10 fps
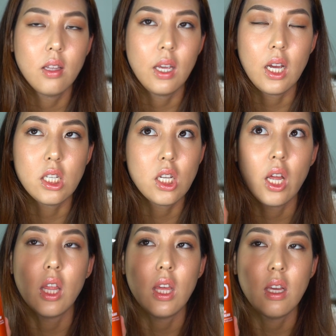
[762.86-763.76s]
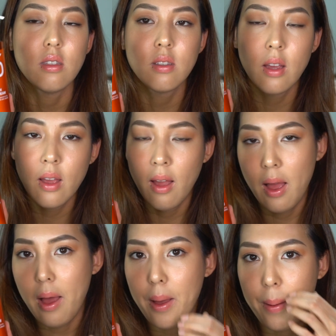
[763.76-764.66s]
like a ton of these.
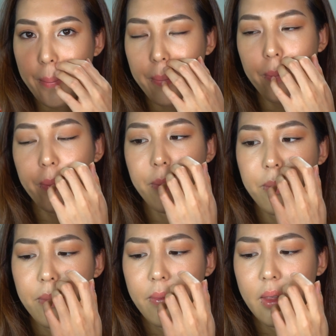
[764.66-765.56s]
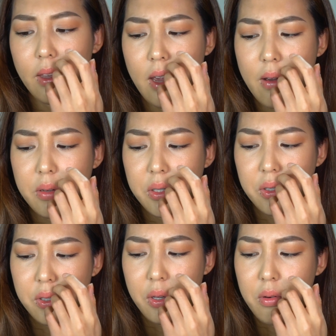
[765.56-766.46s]
Yeah, it was
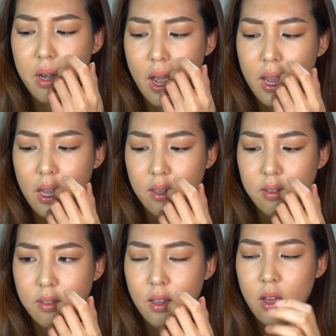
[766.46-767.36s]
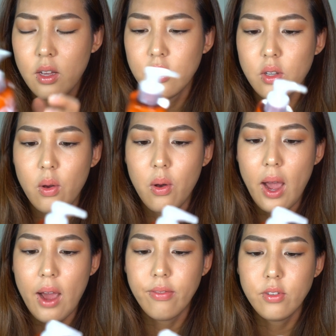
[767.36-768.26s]
just so nice.
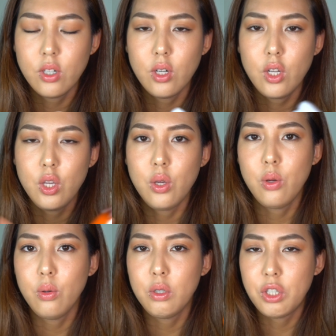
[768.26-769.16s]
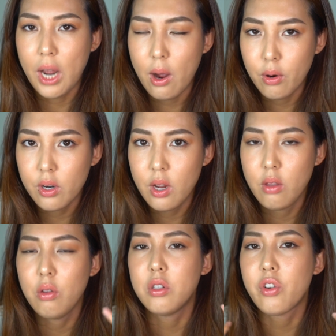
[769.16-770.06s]
So after you shower
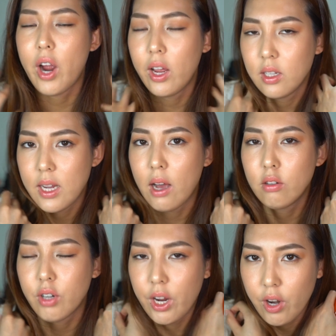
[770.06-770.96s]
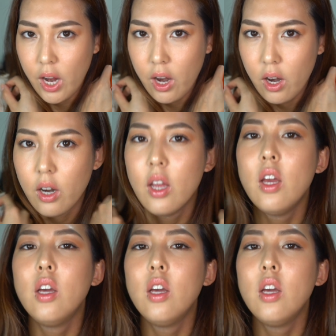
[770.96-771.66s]
and you towel dry your hair,